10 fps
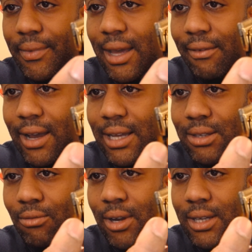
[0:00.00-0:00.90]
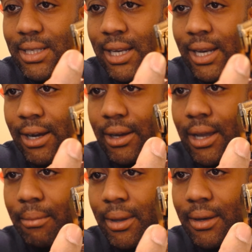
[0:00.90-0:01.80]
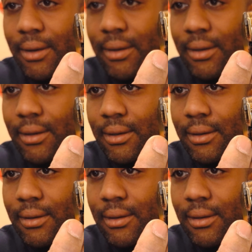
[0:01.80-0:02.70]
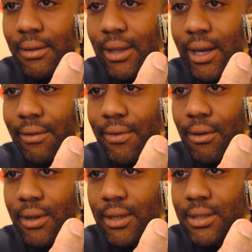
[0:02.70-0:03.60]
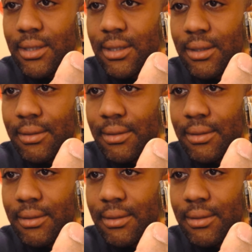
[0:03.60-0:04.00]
I've got some rust in there coming. Let it focus.